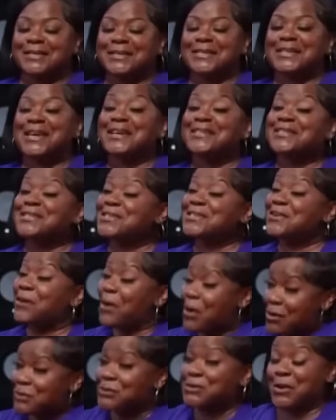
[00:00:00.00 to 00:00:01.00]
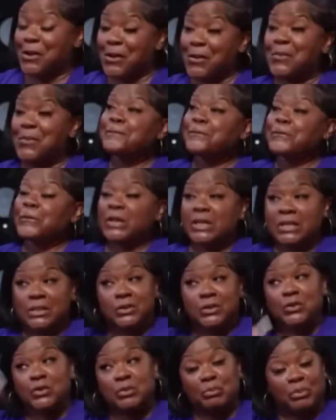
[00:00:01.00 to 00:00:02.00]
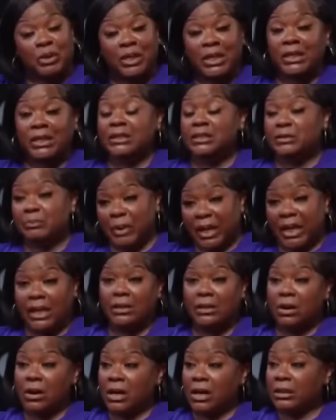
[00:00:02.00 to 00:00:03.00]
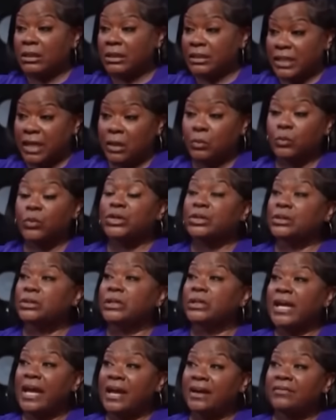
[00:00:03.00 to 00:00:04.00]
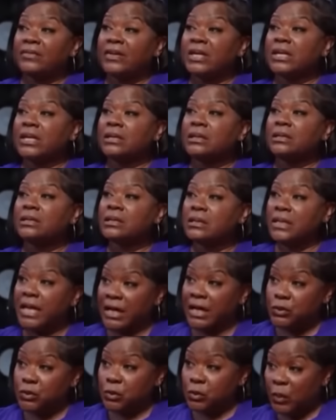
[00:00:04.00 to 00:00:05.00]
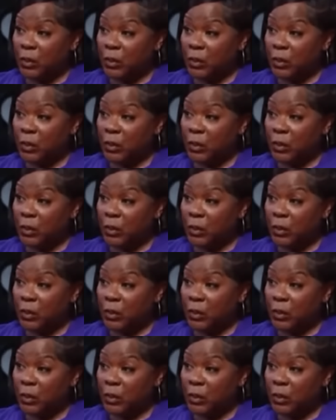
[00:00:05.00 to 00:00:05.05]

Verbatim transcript: discussion also because there's a big debate on Lynette Woodard having yeah. the actual